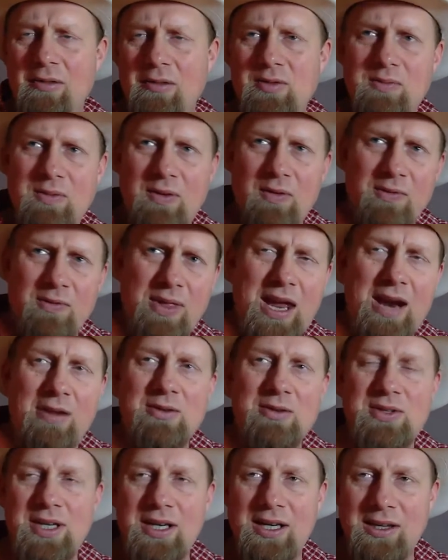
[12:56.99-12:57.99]
I was
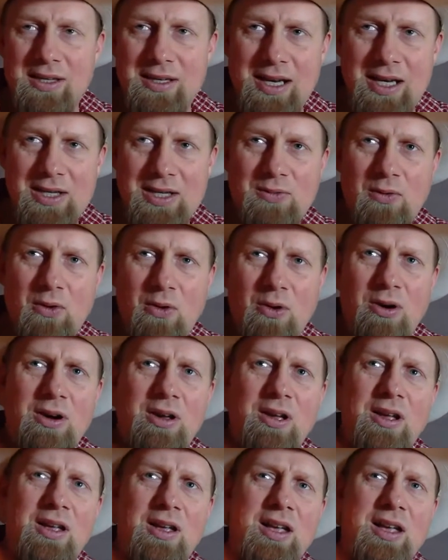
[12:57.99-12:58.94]
digging the ditch for.